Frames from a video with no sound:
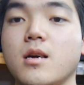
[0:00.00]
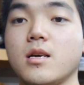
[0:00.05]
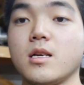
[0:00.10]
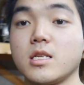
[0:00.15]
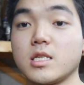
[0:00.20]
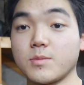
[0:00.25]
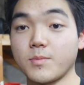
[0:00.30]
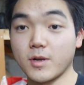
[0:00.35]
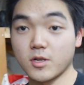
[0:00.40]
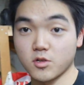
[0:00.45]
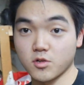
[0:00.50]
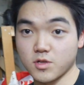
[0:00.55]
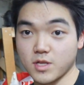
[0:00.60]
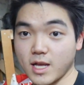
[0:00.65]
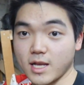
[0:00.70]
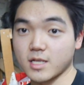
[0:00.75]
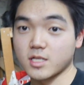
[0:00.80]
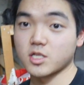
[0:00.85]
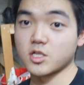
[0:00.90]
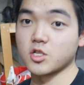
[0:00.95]
Special
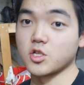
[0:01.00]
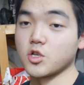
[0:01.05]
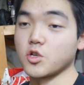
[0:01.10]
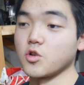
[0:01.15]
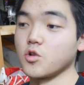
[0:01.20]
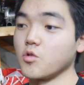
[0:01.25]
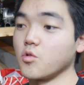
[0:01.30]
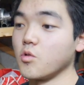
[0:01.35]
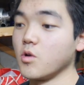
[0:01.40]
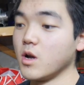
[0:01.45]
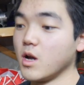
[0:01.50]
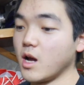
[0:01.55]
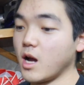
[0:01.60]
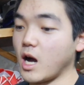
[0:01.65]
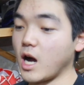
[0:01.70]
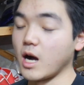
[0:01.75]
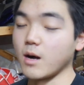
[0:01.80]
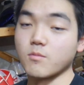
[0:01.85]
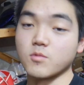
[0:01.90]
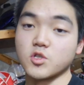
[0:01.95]
thanks to
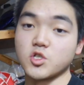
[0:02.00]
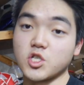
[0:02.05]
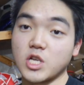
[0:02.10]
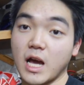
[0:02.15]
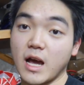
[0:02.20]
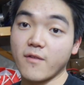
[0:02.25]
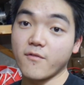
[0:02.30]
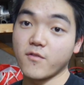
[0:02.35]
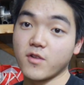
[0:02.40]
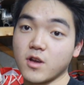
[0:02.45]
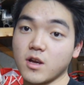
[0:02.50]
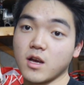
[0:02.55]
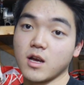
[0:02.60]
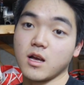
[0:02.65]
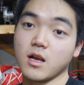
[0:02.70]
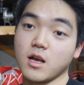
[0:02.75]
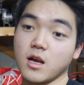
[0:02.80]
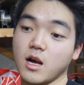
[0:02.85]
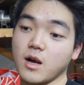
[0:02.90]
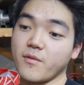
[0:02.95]
Jeff.
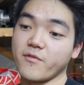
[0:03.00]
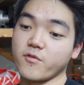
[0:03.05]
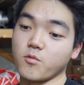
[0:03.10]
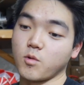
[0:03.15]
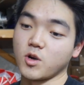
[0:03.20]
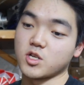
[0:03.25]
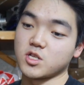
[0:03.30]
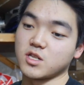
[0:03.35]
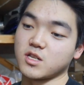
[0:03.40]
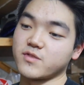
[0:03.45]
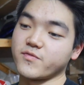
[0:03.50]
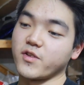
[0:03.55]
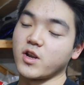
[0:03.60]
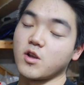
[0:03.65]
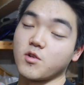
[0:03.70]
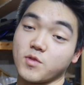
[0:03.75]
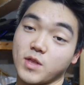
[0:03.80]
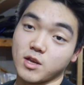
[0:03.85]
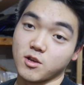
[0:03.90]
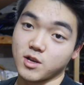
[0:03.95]
If you're watching this
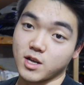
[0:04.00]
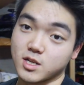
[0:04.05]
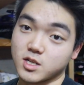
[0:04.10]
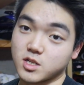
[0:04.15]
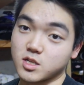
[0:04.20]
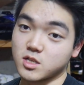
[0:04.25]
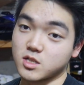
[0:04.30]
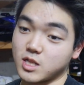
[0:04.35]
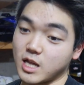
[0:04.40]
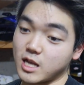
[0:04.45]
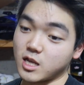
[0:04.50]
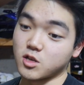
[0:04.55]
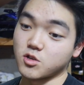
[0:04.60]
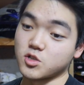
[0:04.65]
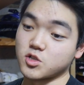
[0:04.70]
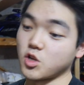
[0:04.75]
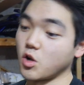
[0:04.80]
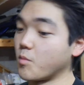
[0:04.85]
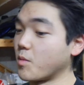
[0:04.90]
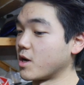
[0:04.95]
video, thank you
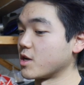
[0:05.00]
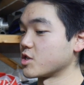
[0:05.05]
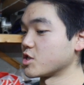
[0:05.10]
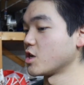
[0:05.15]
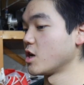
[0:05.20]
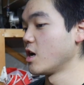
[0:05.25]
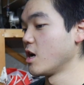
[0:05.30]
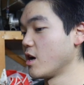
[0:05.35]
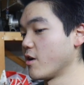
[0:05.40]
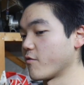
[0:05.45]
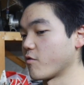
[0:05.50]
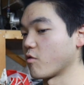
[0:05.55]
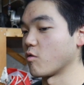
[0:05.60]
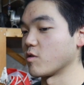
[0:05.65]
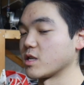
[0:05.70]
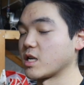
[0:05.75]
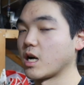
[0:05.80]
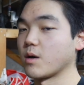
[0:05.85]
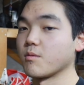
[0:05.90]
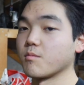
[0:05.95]
so much for
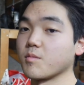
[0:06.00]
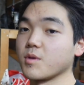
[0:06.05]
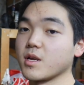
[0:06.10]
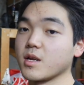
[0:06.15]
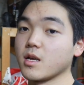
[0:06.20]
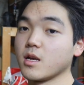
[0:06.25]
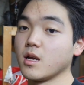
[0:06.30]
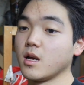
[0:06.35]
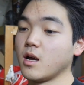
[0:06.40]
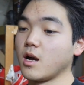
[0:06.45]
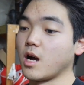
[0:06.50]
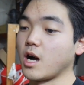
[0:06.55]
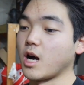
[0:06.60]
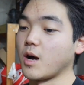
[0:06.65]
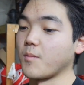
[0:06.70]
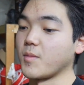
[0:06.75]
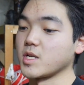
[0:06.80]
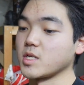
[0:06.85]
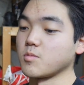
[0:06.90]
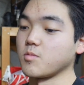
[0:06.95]
always helping me,
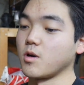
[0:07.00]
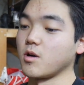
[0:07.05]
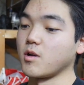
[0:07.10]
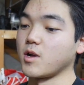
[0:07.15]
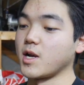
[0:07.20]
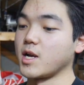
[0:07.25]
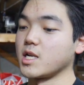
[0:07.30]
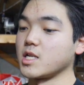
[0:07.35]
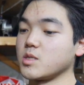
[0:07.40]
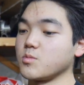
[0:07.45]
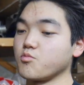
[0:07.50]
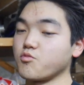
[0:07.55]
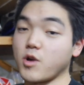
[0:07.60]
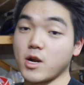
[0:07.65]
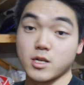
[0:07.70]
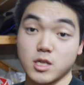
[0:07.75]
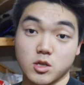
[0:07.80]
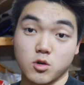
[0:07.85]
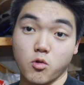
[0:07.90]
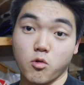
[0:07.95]
as well as
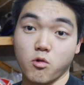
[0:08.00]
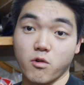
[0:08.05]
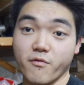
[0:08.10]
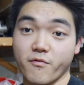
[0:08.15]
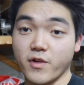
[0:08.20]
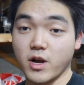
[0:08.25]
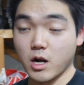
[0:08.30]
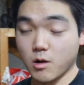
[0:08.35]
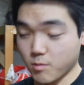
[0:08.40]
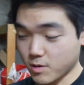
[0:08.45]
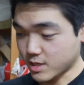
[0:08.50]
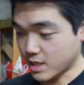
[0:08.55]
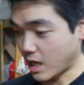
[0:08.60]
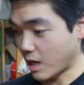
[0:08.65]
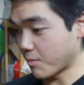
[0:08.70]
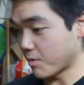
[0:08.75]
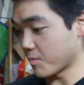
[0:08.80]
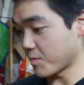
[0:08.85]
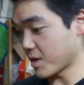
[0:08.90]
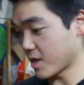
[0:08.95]
Brandon Corfell was
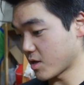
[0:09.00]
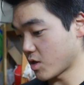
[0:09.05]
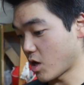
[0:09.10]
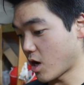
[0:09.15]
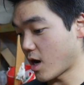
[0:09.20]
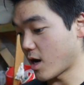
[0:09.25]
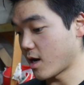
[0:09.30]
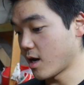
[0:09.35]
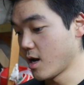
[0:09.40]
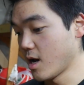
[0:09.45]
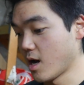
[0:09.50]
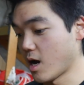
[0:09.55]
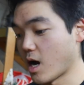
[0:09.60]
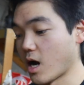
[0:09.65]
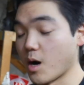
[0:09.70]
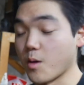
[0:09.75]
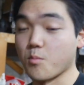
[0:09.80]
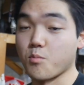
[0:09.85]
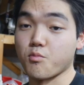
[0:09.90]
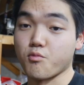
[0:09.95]
helping me a lot.
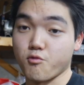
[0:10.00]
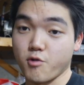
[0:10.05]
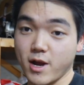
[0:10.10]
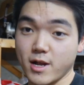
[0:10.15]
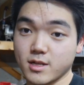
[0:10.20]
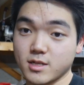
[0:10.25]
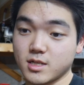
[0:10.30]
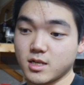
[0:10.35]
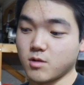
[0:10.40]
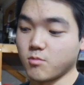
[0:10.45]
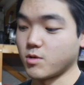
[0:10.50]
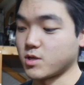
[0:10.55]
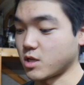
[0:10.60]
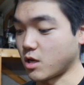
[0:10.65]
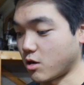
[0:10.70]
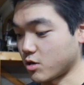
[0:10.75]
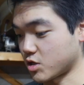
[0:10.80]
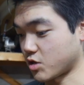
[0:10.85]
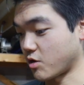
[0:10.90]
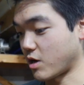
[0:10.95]
Brent was
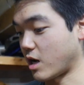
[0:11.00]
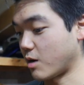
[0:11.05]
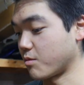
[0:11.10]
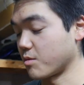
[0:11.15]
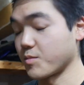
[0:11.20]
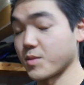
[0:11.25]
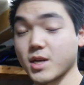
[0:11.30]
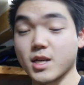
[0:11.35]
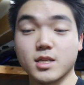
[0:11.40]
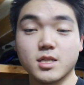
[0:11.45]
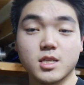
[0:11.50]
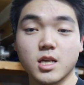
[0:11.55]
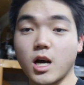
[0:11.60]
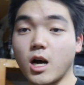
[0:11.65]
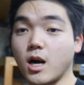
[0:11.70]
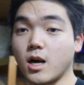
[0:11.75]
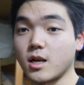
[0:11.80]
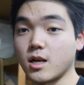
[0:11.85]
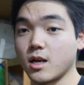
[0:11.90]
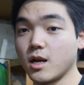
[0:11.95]
also helping me a
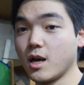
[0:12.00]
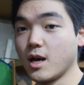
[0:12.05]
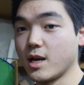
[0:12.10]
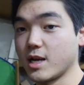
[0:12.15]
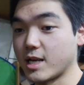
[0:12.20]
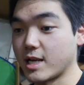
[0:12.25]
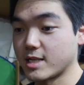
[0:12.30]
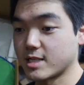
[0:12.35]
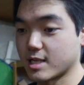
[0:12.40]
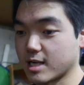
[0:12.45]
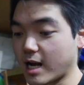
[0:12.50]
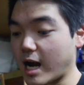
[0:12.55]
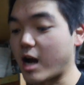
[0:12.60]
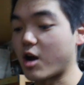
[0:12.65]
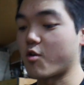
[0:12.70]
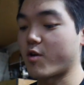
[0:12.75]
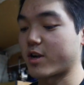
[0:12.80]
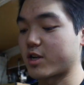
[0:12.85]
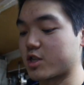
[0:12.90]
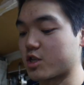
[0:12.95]
ton. He's the guy
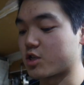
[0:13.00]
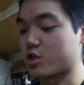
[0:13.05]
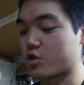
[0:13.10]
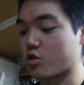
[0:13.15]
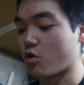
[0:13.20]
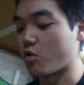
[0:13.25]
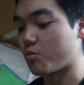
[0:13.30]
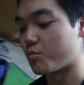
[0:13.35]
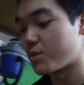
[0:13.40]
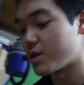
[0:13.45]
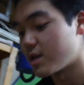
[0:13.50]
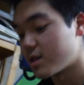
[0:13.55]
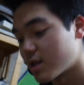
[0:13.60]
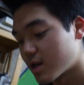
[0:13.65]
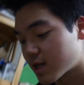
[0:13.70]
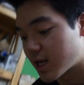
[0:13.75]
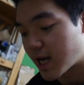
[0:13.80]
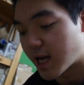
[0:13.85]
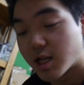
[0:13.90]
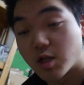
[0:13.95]
who actually sold me the
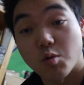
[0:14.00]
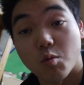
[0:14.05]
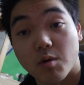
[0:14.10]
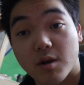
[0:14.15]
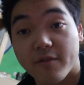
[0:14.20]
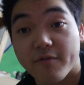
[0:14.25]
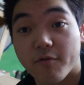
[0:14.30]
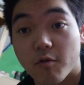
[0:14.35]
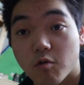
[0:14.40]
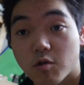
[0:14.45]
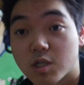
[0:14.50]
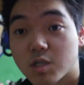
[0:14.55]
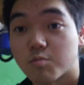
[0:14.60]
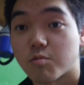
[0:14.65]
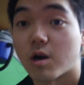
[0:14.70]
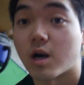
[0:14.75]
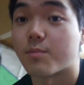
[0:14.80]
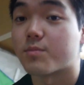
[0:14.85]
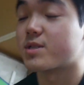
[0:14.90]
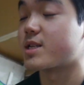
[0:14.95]
K24
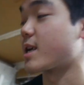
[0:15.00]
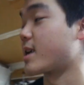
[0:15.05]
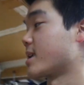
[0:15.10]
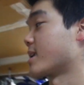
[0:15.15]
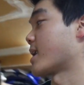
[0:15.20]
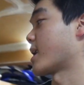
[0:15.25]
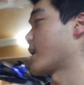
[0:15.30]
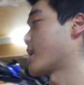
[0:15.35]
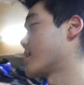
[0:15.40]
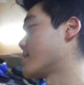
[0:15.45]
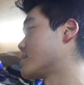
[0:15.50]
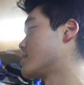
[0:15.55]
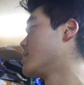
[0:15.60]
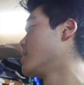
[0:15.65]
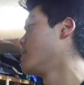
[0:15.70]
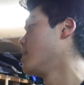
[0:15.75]
swap secondhand,